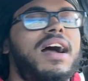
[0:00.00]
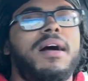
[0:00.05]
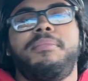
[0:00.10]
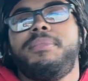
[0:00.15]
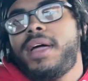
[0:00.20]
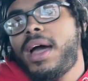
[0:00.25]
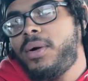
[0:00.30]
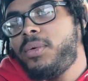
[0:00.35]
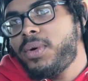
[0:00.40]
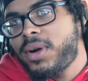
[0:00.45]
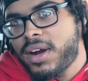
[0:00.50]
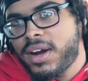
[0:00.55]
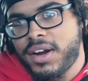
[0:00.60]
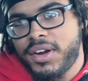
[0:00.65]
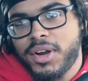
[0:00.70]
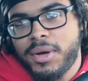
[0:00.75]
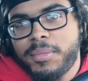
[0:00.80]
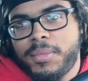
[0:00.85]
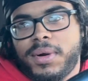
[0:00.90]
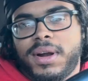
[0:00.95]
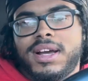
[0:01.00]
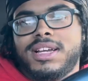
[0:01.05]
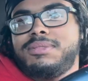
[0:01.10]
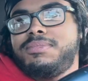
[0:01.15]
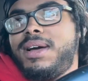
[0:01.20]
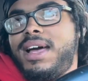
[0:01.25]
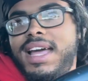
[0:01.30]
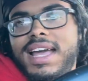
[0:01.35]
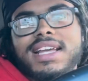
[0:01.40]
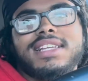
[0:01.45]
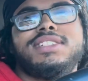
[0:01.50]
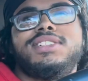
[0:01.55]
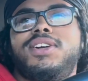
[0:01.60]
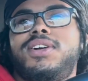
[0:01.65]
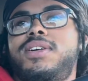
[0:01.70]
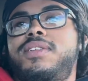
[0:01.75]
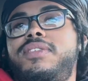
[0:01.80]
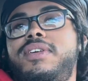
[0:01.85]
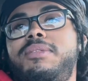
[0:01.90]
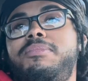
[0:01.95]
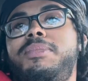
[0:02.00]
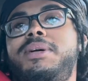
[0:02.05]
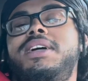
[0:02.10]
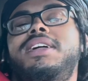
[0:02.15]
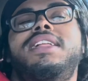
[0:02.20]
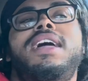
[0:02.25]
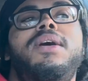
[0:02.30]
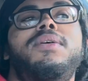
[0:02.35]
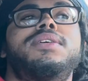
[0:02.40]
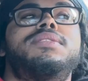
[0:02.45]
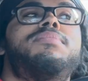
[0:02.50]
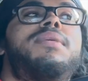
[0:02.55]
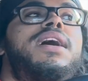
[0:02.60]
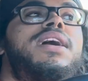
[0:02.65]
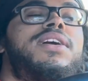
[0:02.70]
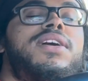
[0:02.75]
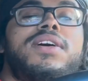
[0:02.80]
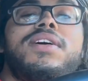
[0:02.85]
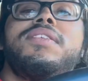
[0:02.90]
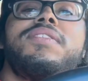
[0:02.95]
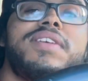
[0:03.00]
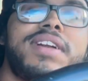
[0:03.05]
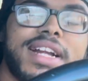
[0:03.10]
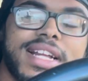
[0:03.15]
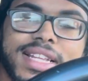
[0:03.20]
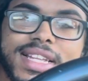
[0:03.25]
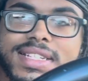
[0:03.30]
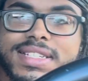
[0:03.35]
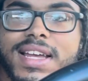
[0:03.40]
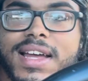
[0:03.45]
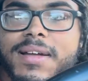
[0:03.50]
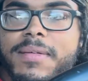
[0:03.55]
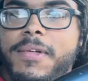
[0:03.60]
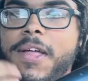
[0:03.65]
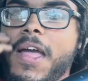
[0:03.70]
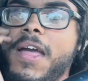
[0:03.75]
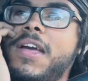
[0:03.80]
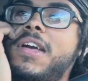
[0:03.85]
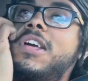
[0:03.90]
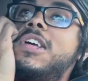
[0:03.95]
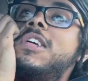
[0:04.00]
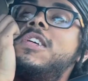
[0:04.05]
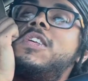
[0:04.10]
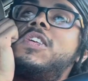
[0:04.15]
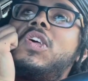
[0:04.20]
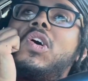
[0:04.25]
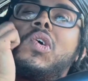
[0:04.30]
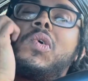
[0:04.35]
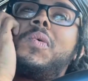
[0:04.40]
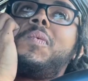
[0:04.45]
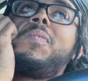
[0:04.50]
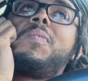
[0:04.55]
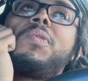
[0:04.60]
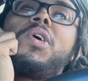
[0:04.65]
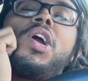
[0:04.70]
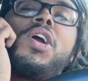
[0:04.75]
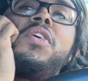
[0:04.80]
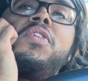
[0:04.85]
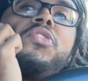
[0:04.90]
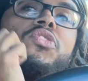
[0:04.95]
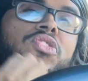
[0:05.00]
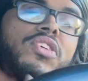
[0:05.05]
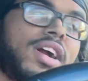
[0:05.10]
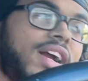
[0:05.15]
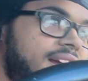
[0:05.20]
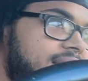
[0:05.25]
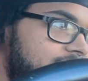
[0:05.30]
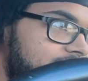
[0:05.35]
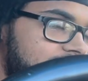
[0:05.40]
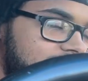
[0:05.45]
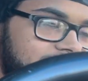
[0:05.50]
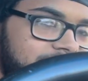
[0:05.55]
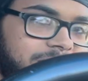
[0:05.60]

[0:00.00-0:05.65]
not with her no more. That was my ex-girlfriend, but that was my girlfriend at the time. So, her friend